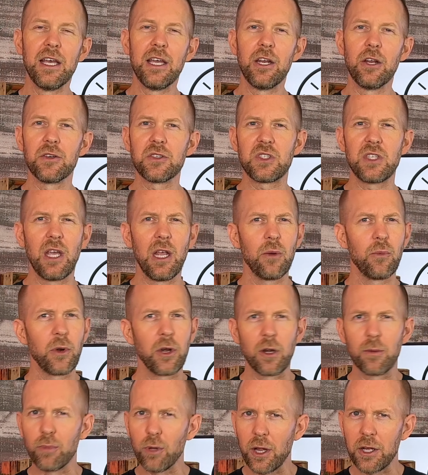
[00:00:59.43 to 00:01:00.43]
seeing where
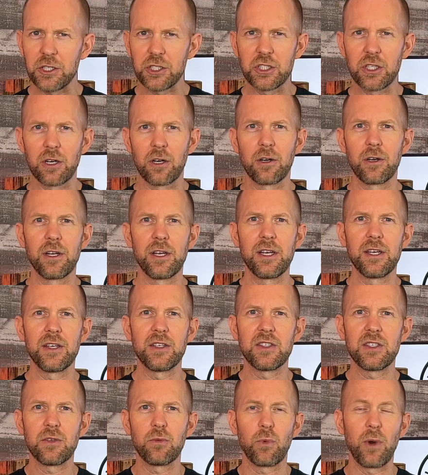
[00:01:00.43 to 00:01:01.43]
your blood sugar
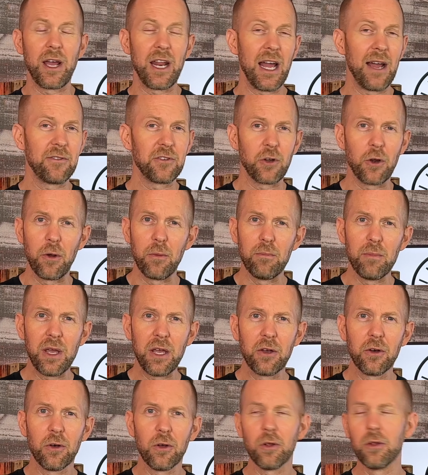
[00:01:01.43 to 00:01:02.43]
is right after a
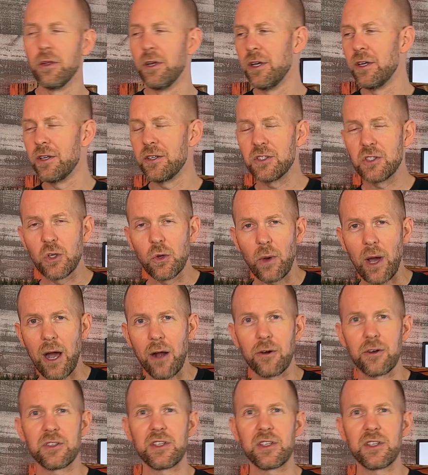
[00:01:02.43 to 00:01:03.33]
meal, 2 hours